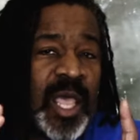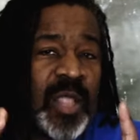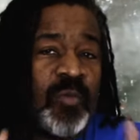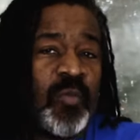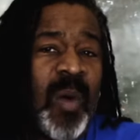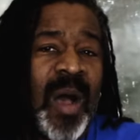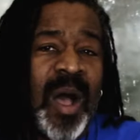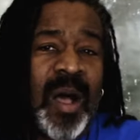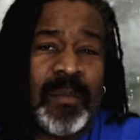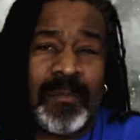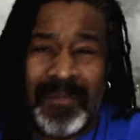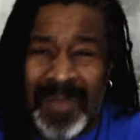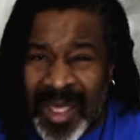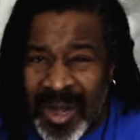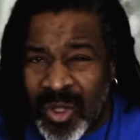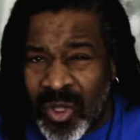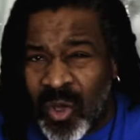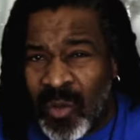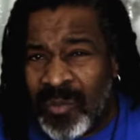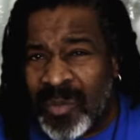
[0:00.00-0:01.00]
And while
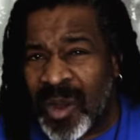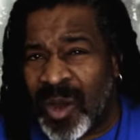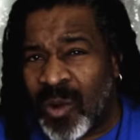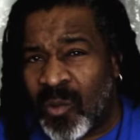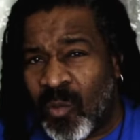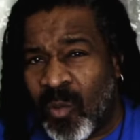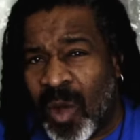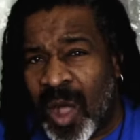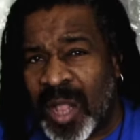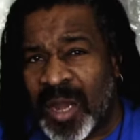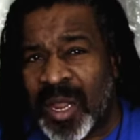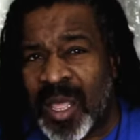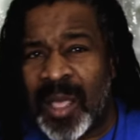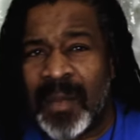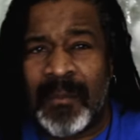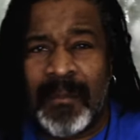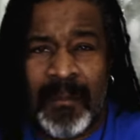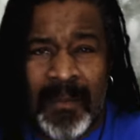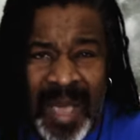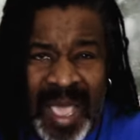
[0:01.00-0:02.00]
medical
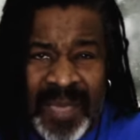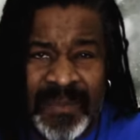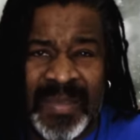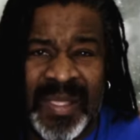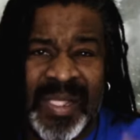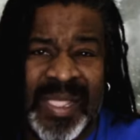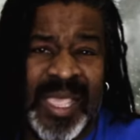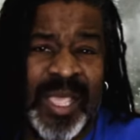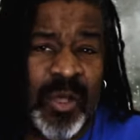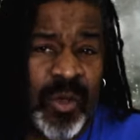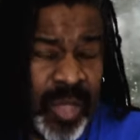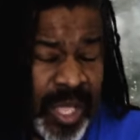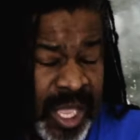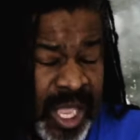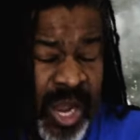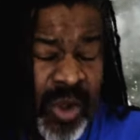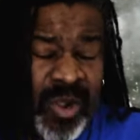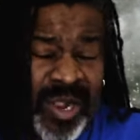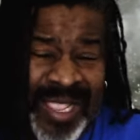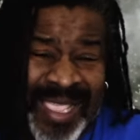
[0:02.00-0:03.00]
marijuana might be legal
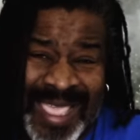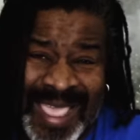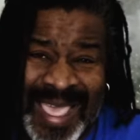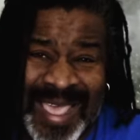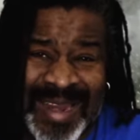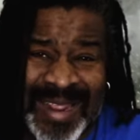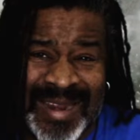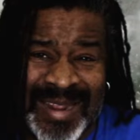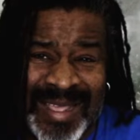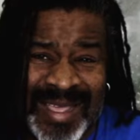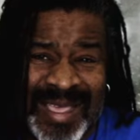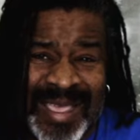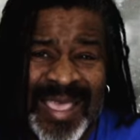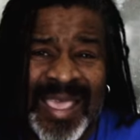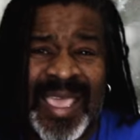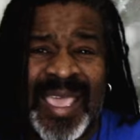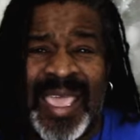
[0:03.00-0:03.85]
here in Canada,